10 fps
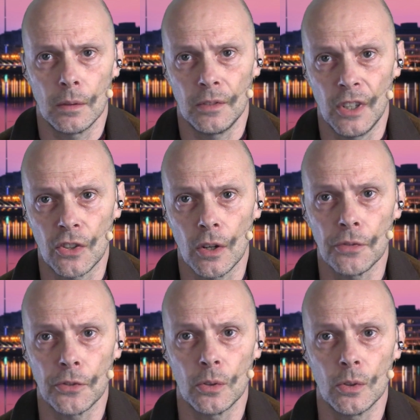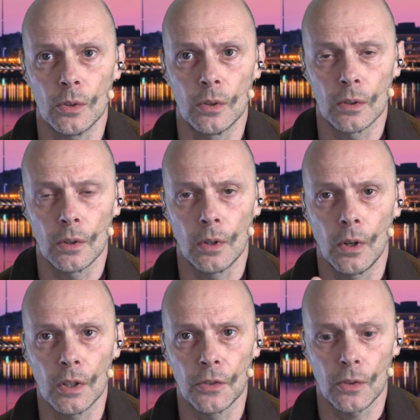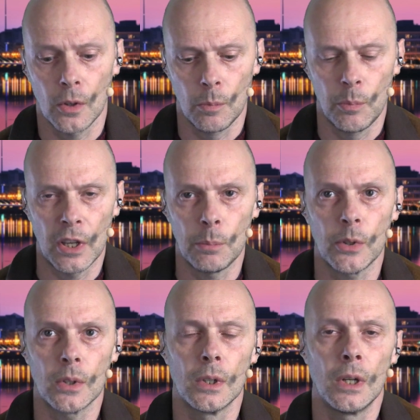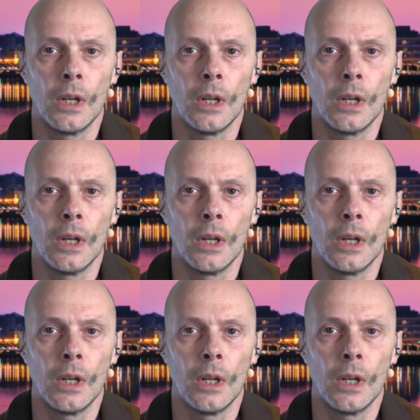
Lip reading: this afternoon, a lot on paper,